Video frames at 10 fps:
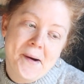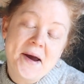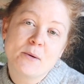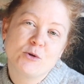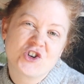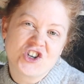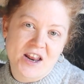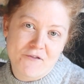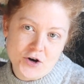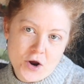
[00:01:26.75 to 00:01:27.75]
It was
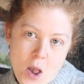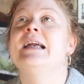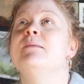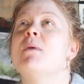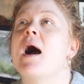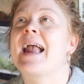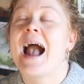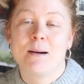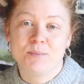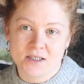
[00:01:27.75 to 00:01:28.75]
delivered. In my
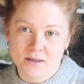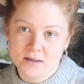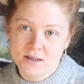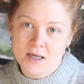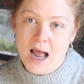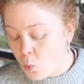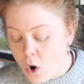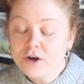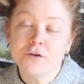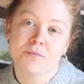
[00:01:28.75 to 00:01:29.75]
absence,
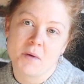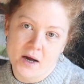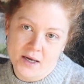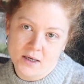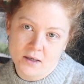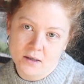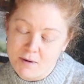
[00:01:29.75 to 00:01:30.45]
one of my